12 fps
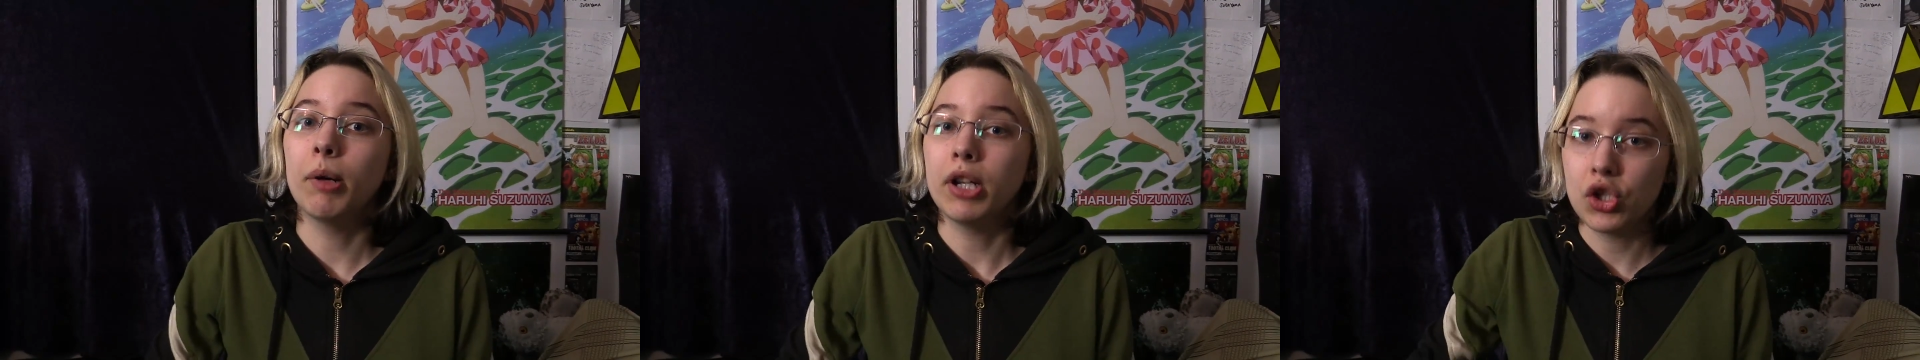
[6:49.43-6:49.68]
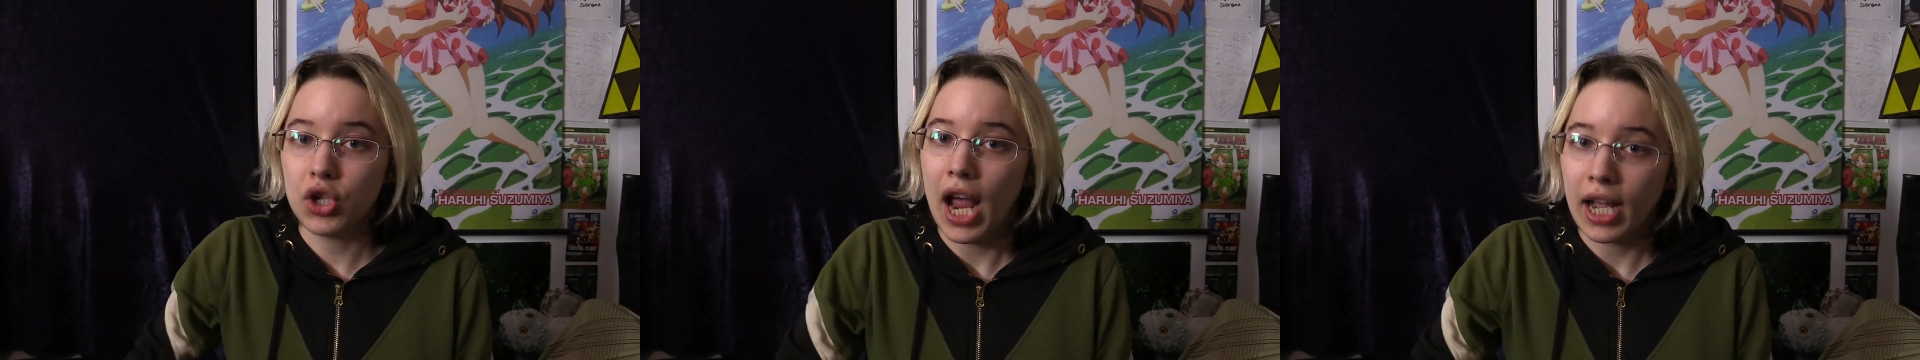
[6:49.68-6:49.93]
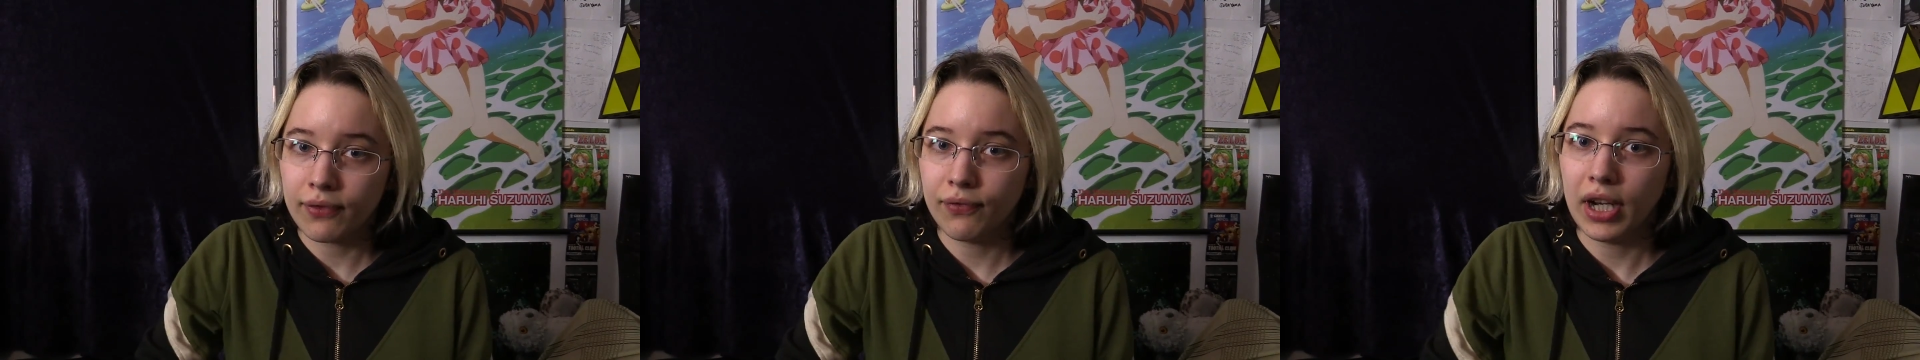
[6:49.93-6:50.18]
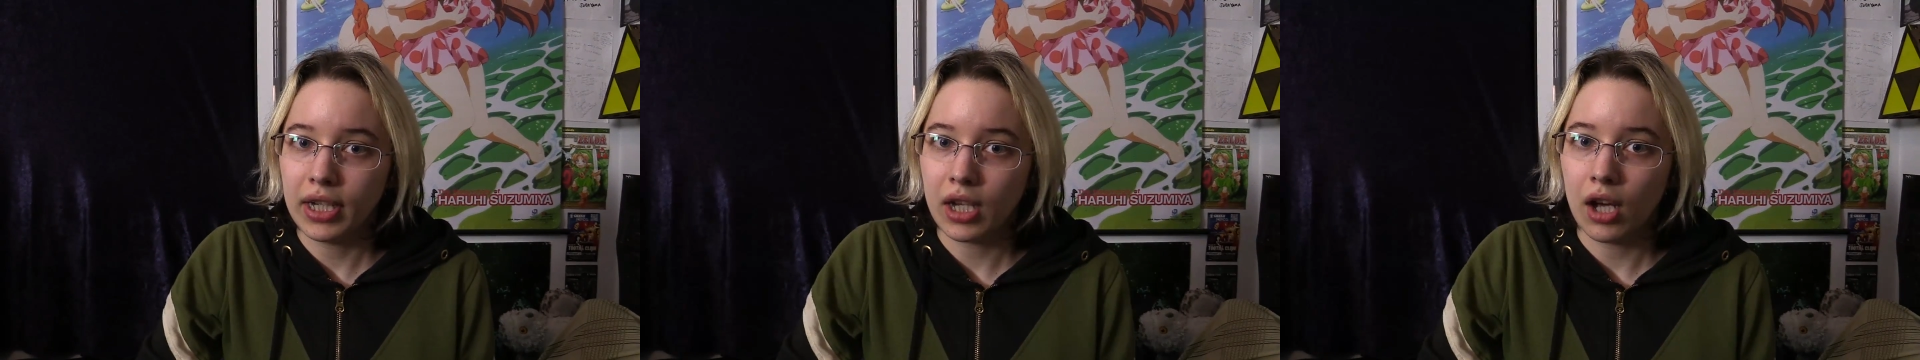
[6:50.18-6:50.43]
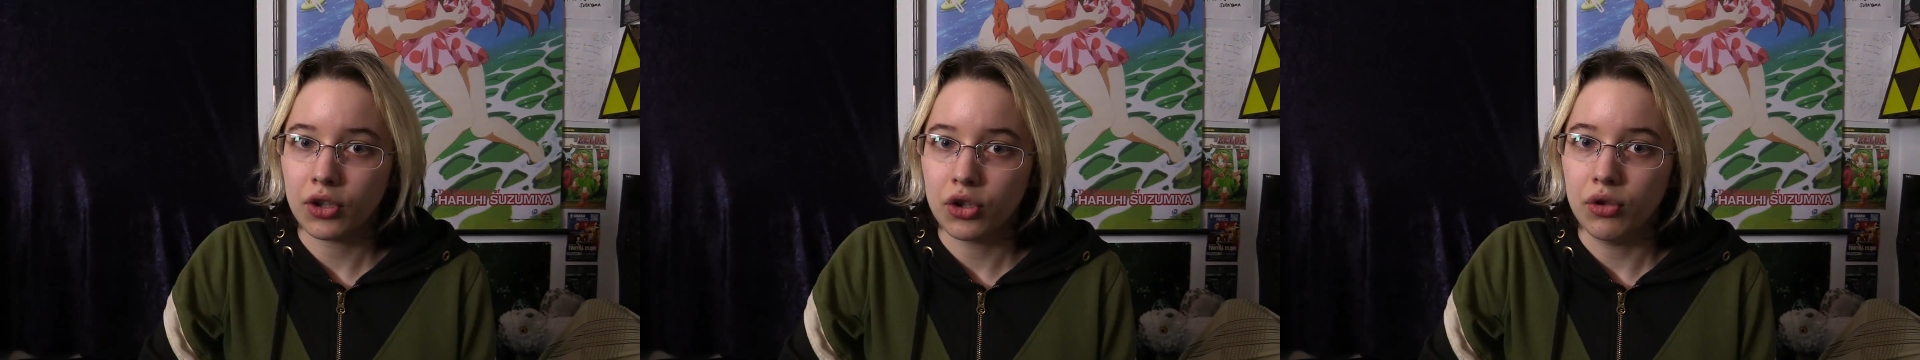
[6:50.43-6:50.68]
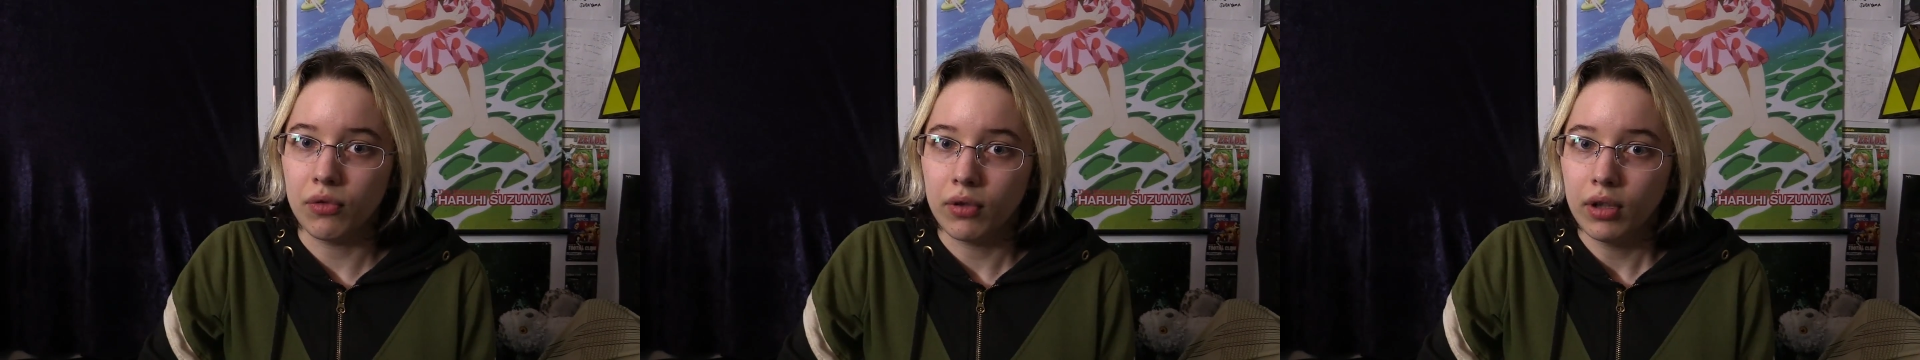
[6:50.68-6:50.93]
but Jack fighting
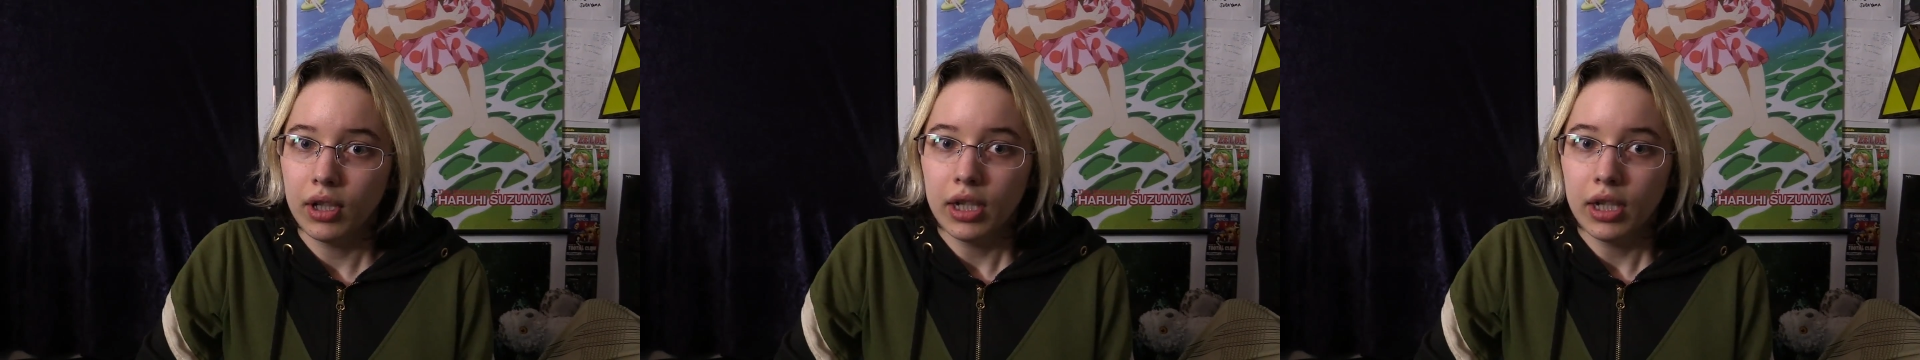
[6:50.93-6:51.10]
Aku.